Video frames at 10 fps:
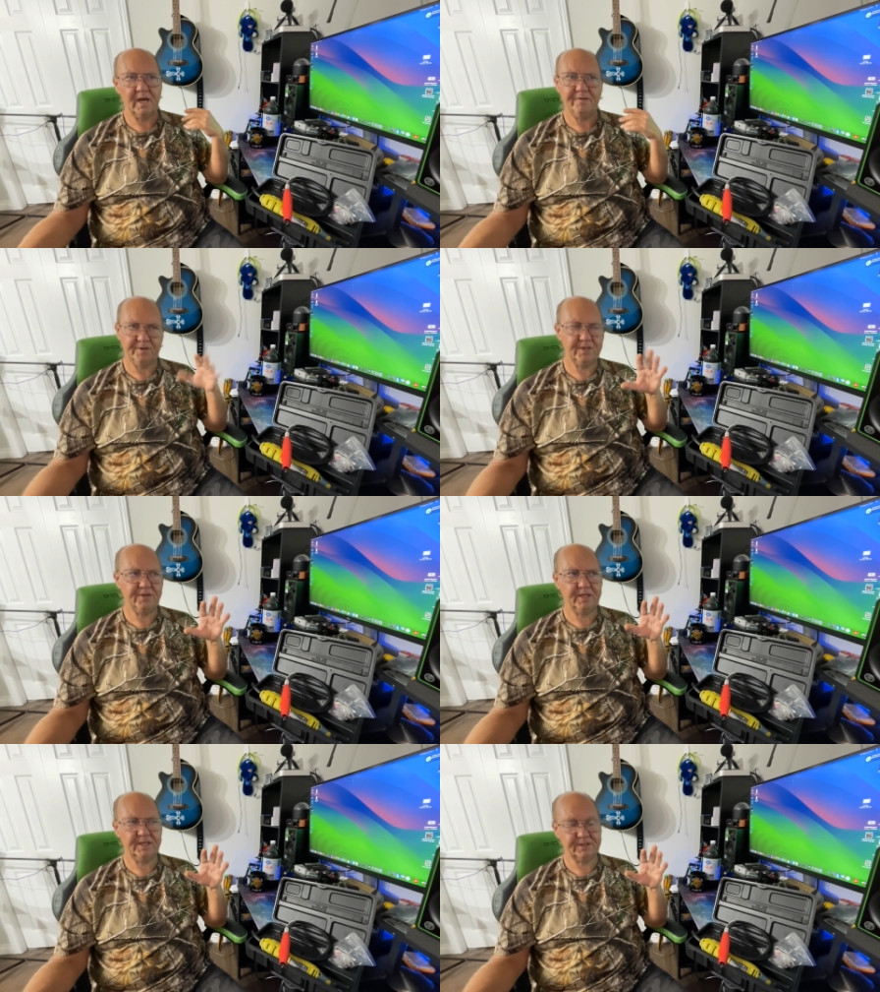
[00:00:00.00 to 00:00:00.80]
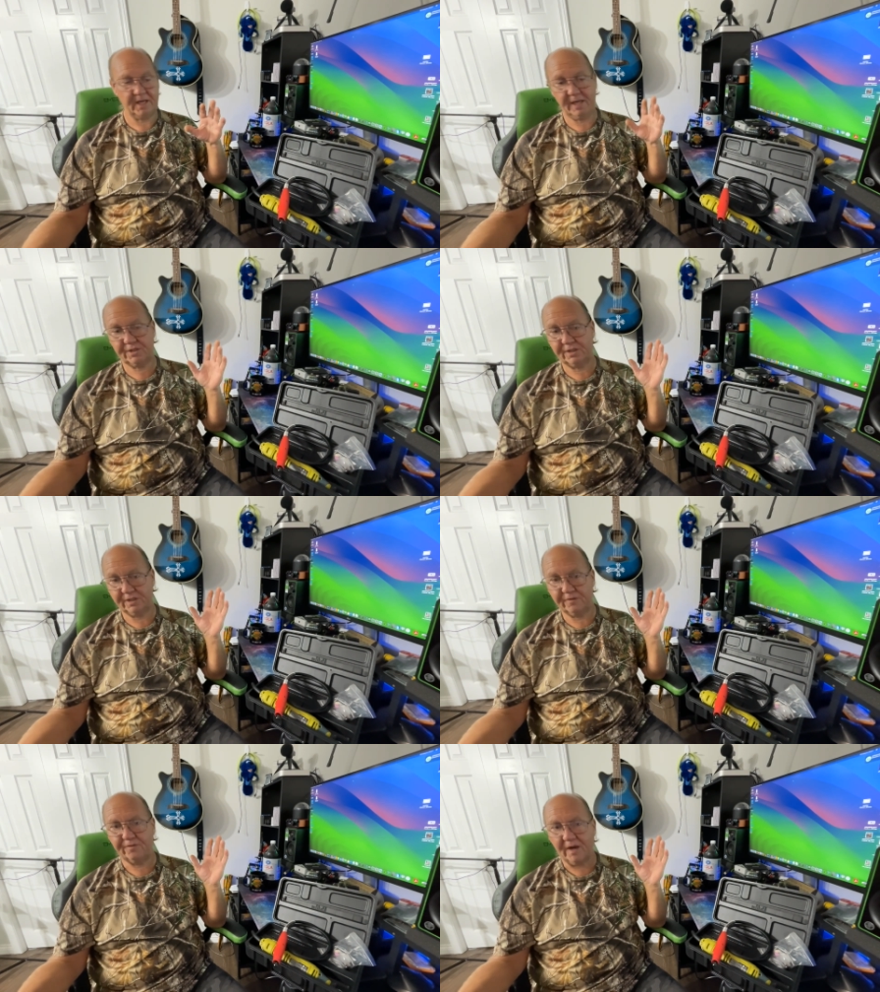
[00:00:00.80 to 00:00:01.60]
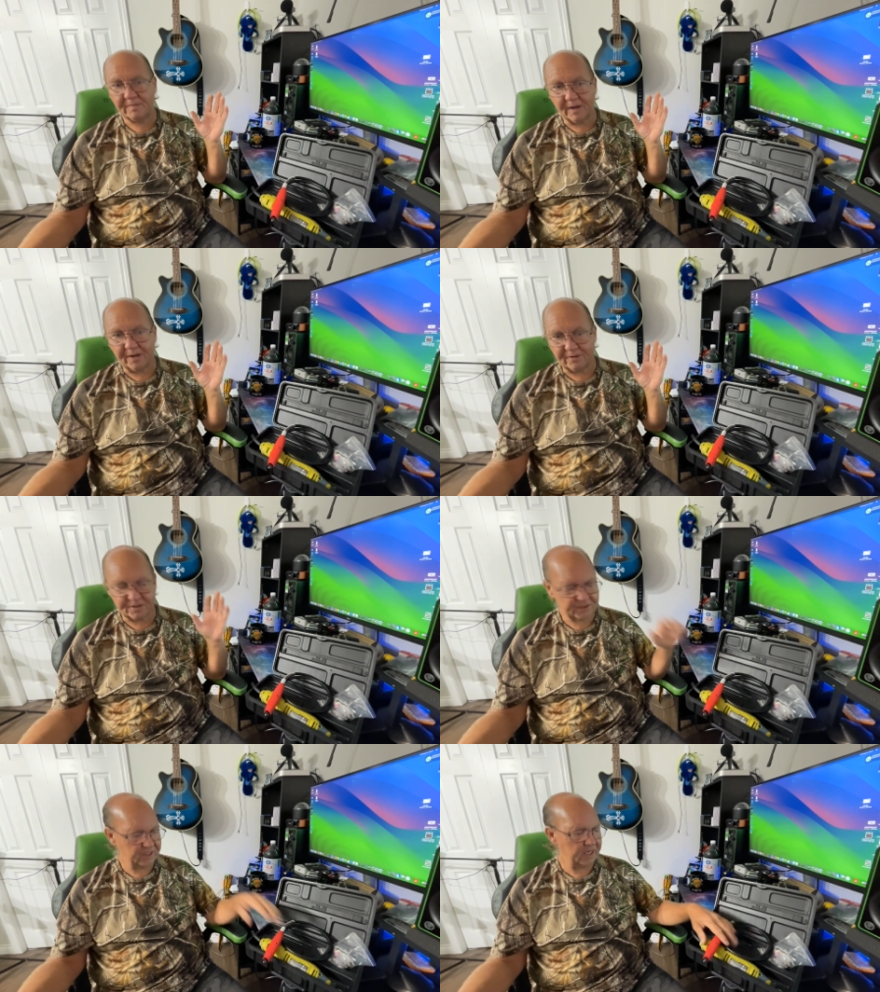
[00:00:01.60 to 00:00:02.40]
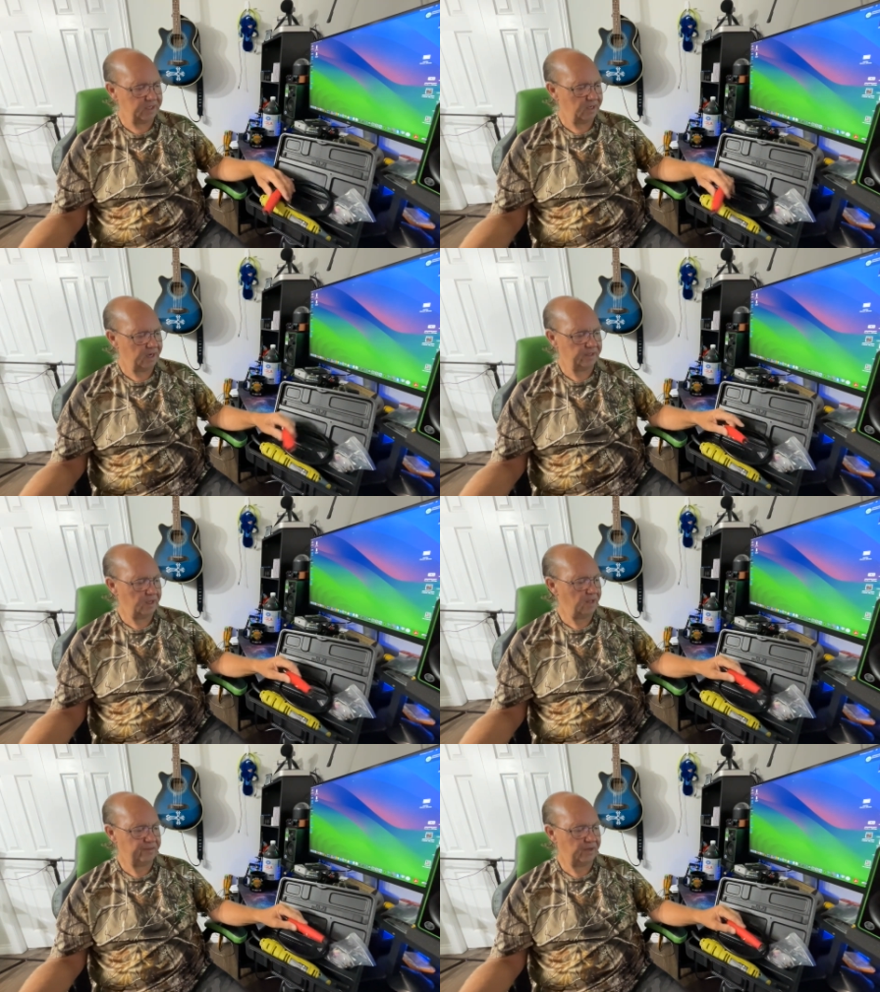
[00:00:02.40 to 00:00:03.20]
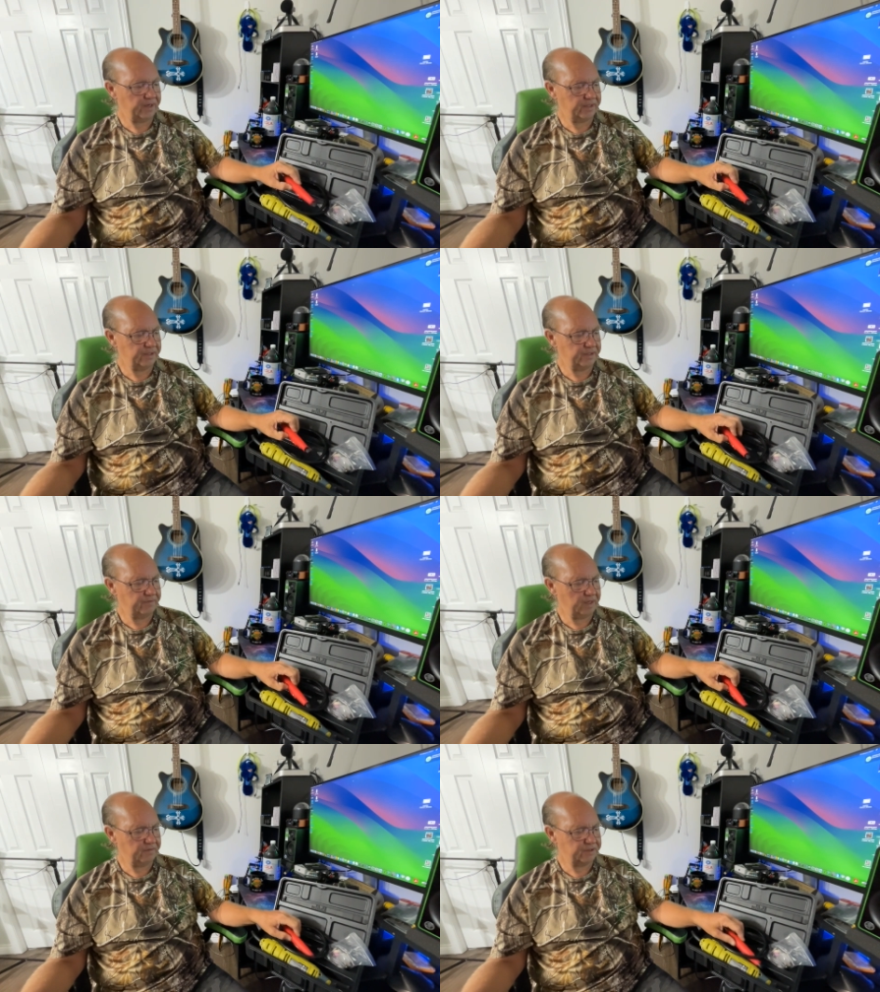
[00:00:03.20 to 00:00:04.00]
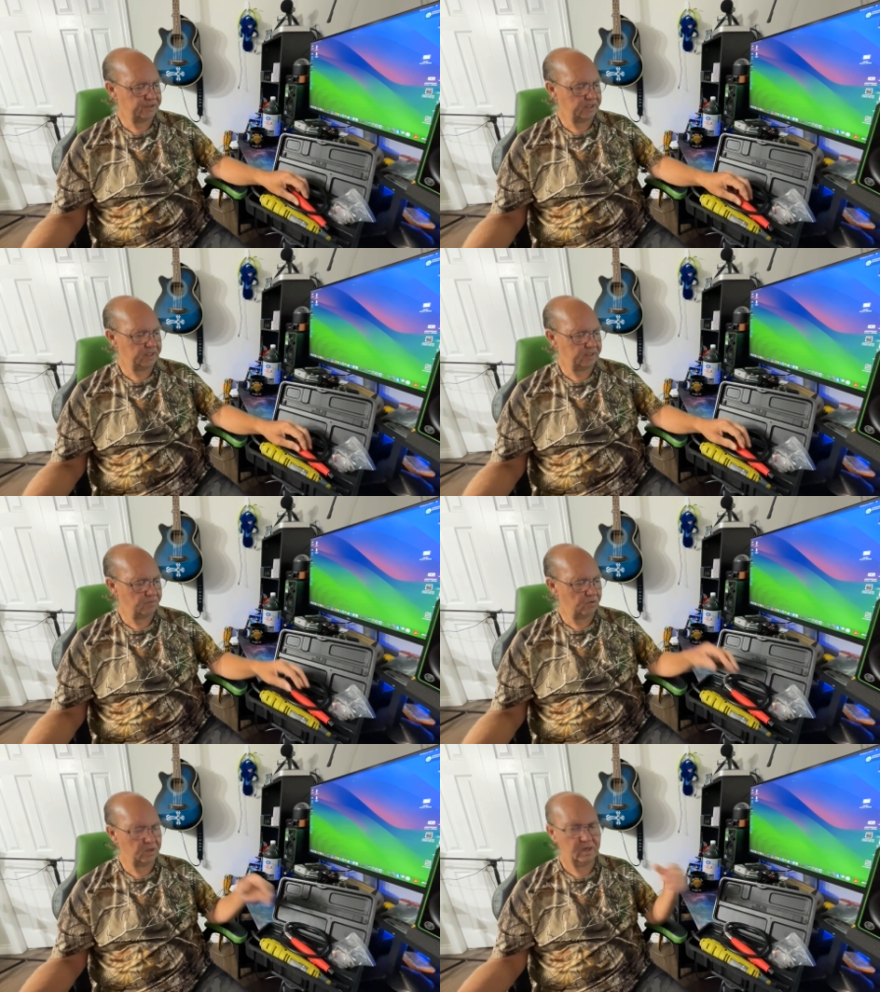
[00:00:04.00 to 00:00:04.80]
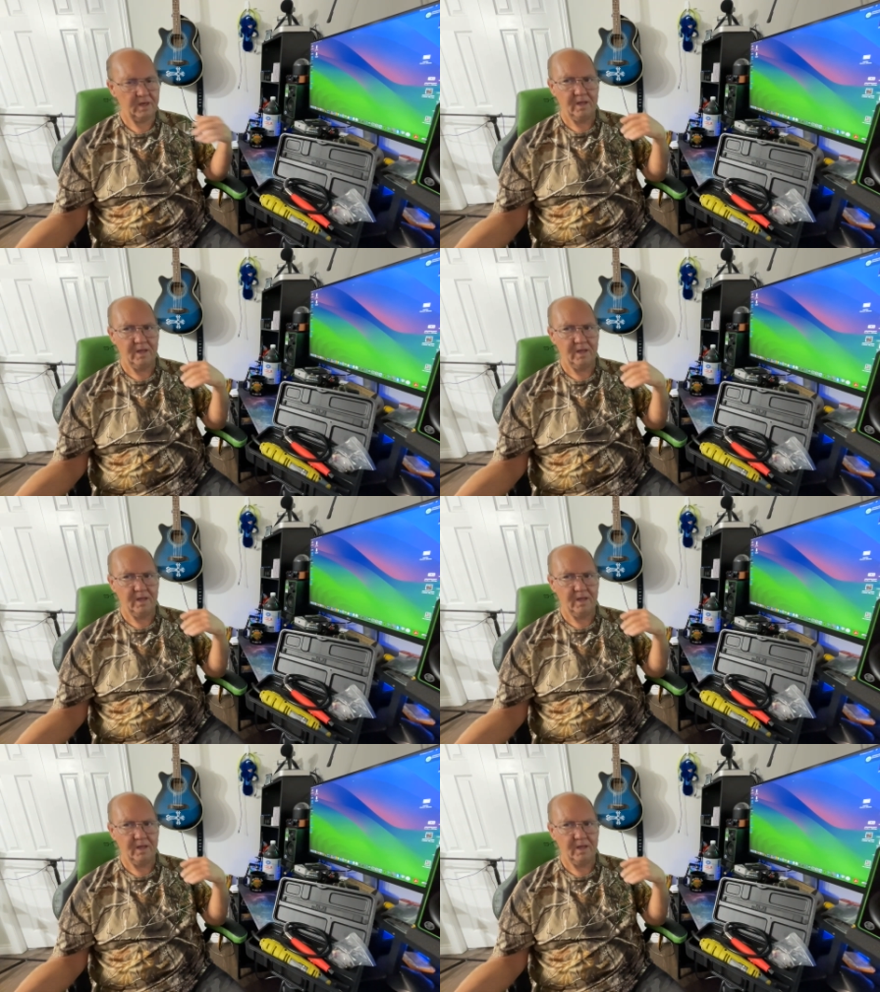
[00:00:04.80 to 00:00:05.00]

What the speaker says: Funny thing is, I actually did find my other snake. I thought I didn't even have a snake anymore.